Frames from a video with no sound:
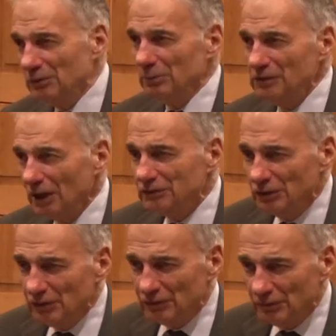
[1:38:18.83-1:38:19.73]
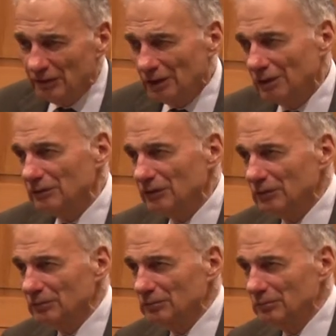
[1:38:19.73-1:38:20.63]
subject you to surveillance
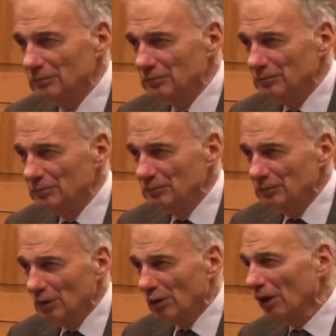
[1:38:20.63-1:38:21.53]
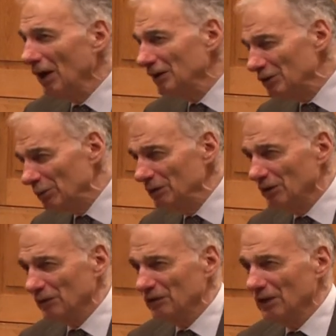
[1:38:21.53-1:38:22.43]
or on your
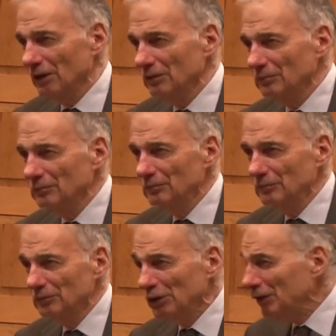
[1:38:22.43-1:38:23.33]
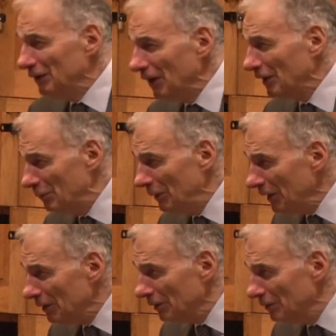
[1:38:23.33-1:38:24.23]
windowsill looking like a
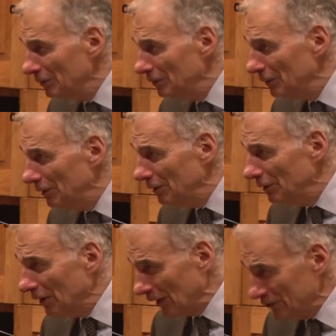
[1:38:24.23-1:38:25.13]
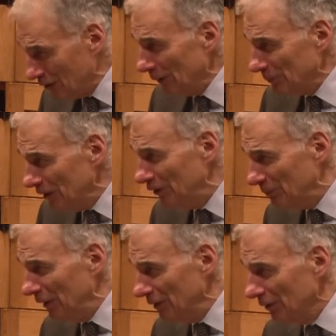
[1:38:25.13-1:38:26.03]
beetle, like a Japanese
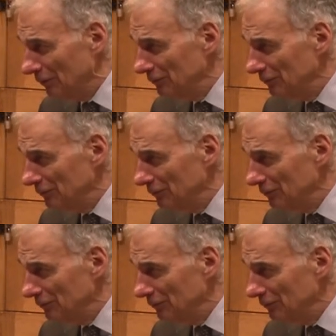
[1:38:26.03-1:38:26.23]
beetle.